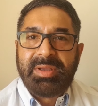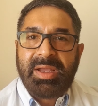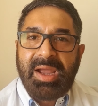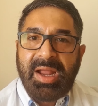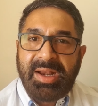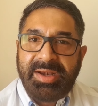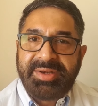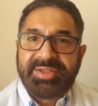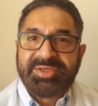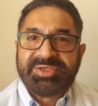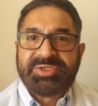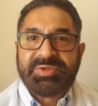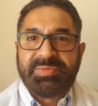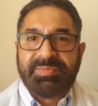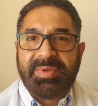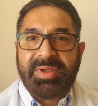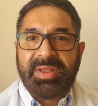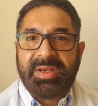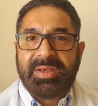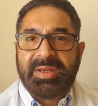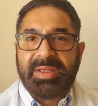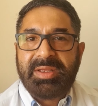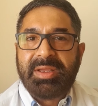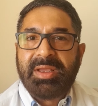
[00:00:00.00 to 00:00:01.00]

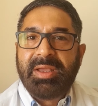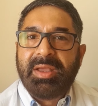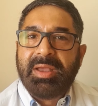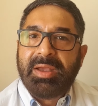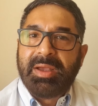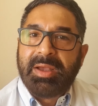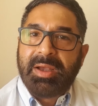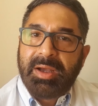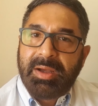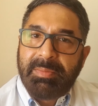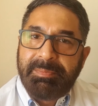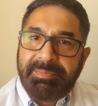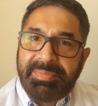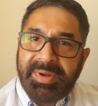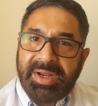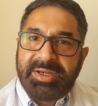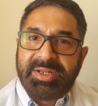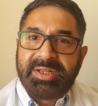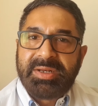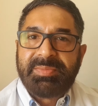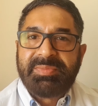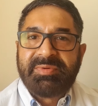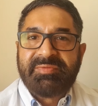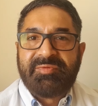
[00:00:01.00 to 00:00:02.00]
anticipating a
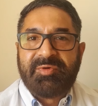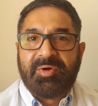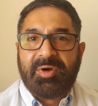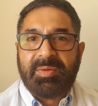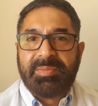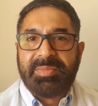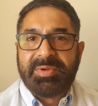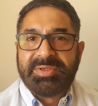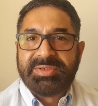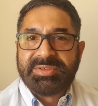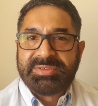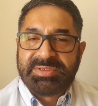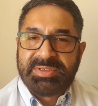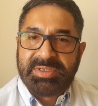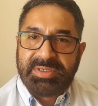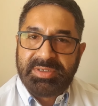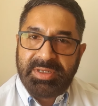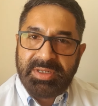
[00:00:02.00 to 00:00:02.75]
better performance and,